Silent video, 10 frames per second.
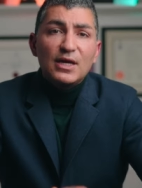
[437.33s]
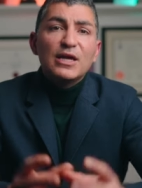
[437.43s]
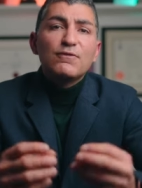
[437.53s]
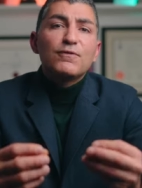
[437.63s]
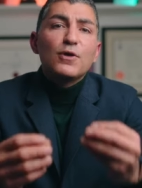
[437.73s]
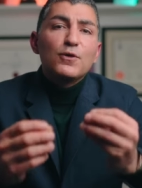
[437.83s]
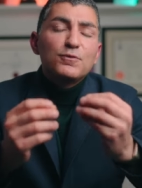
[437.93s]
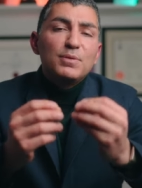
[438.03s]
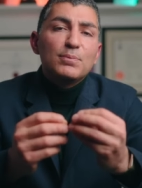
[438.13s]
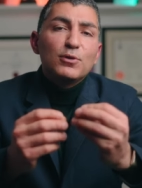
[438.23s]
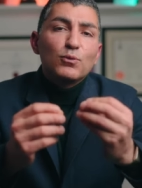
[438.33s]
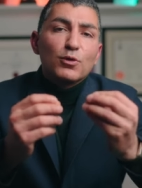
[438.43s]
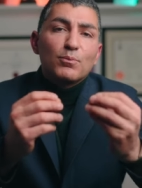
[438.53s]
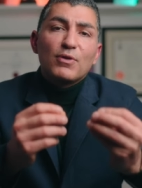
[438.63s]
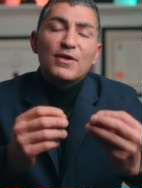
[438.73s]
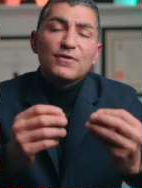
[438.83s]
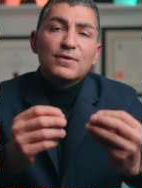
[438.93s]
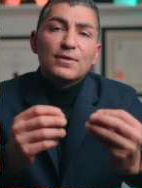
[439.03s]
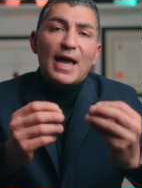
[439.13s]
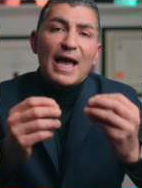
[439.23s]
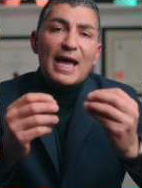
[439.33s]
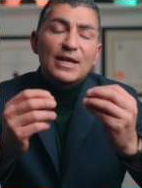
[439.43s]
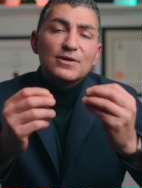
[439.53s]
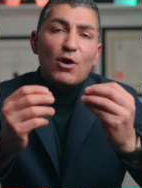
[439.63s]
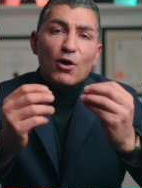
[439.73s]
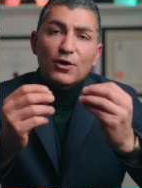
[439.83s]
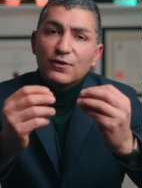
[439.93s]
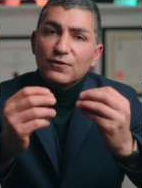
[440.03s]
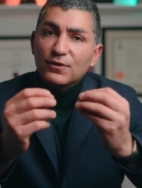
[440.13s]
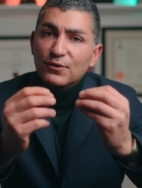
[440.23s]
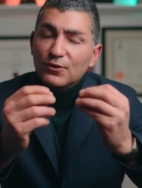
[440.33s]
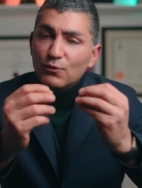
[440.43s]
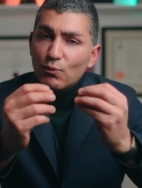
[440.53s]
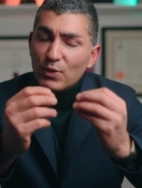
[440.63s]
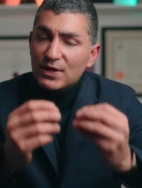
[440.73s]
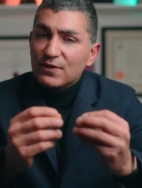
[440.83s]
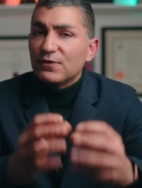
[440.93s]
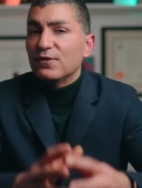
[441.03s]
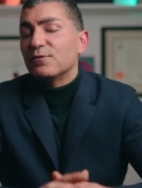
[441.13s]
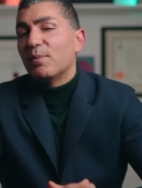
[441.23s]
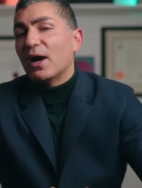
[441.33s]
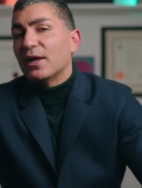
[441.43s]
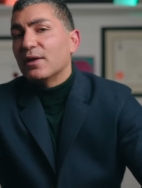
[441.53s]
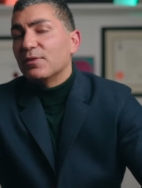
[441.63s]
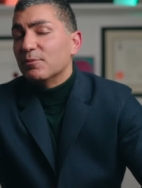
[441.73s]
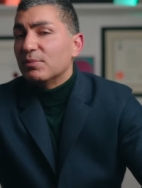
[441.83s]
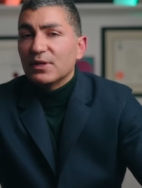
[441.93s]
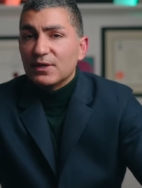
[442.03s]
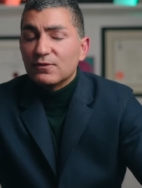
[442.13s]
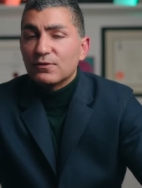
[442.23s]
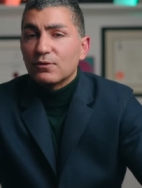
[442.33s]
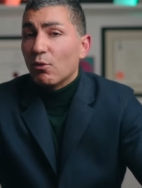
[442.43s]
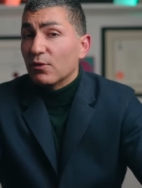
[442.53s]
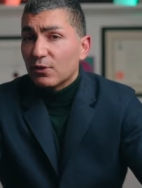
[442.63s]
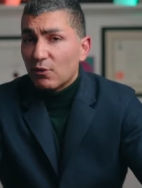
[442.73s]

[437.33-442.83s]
if those people were present and are considered witnesses by the police or the